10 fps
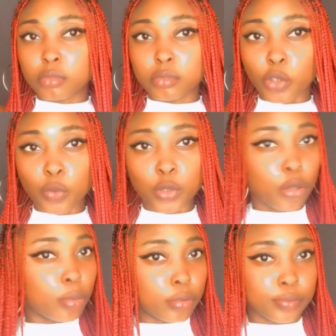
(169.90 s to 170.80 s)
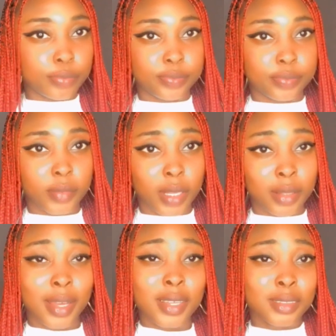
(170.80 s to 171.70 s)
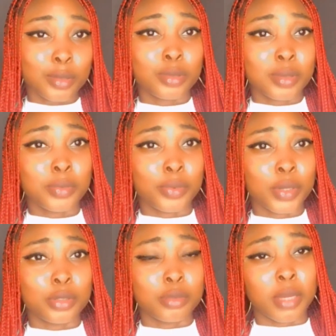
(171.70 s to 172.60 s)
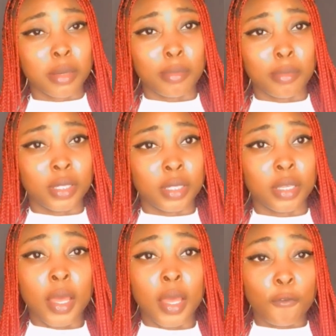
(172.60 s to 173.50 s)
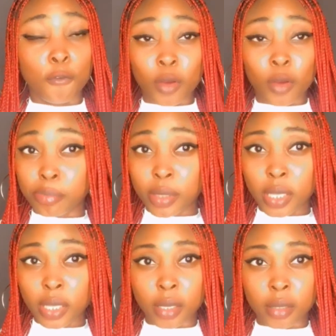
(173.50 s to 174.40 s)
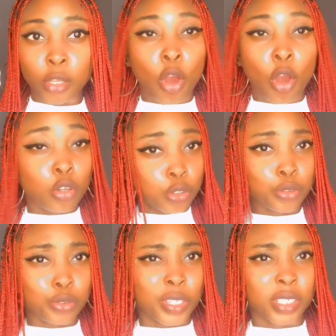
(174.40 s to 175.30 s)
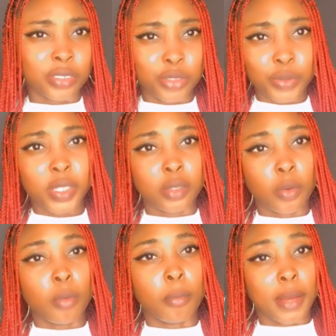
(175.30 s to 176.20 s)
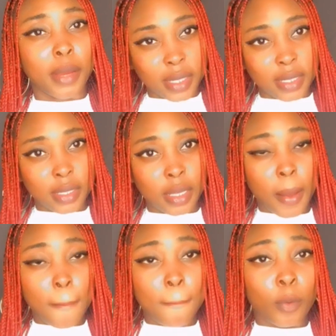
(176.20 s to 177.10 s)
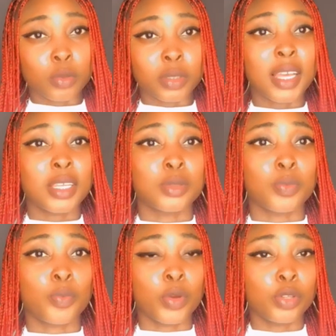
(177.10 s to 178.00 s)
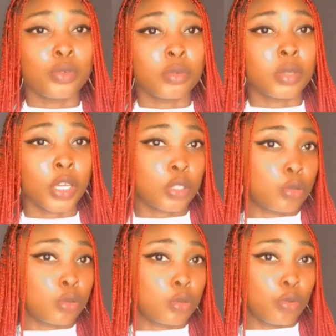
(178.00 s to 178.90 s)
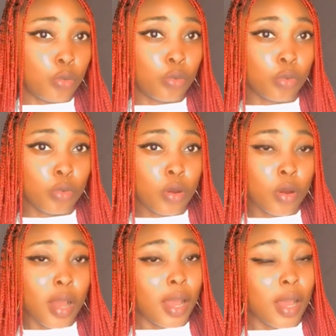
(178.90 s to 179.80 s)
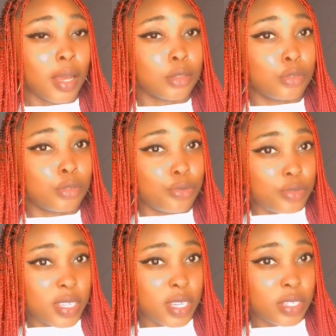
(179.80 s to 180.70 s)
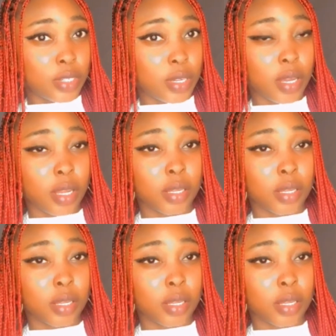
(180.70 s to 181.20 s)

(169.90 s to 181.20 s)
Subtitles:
will double. That is also a way to make money for a beginner. Also, you can trade on Binance, but that is when you get to know and do research and